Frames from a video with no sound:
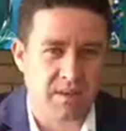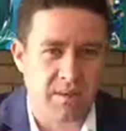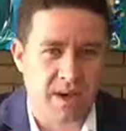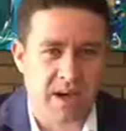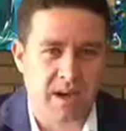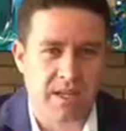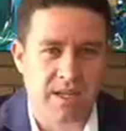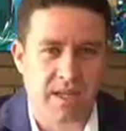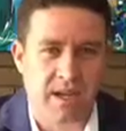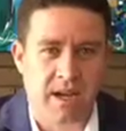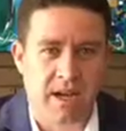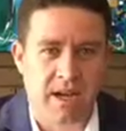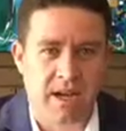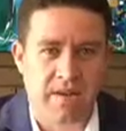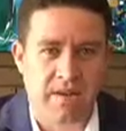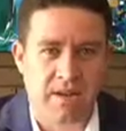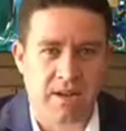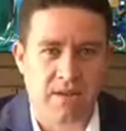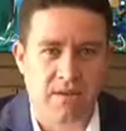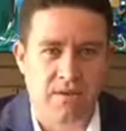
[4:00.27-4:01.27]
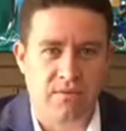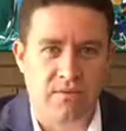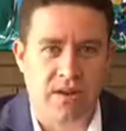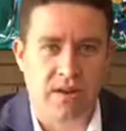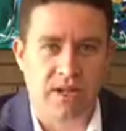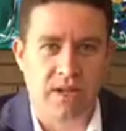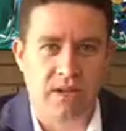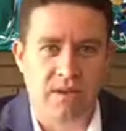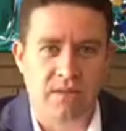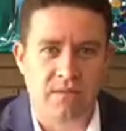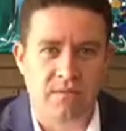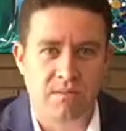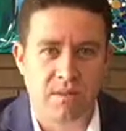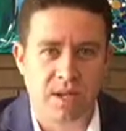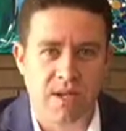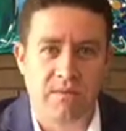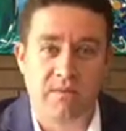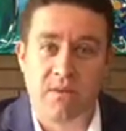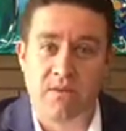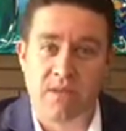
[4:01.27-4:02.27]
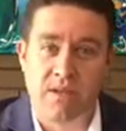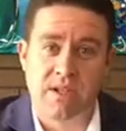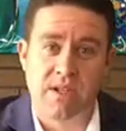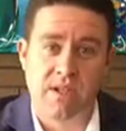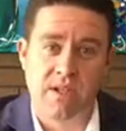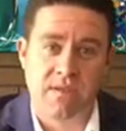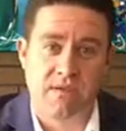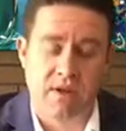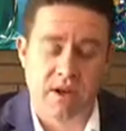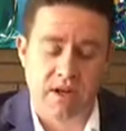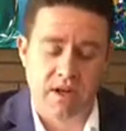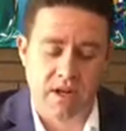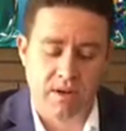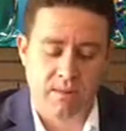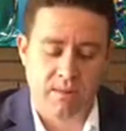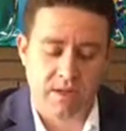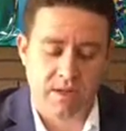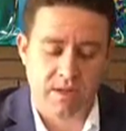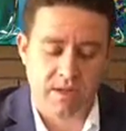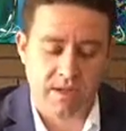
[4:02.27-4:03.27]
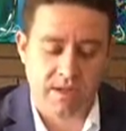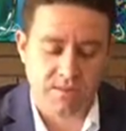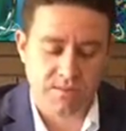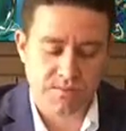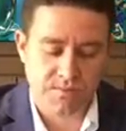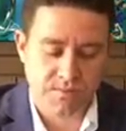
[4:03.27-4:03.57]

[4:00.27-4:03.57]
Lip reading: the markets are that nerve-wracking if you invest in the right companies.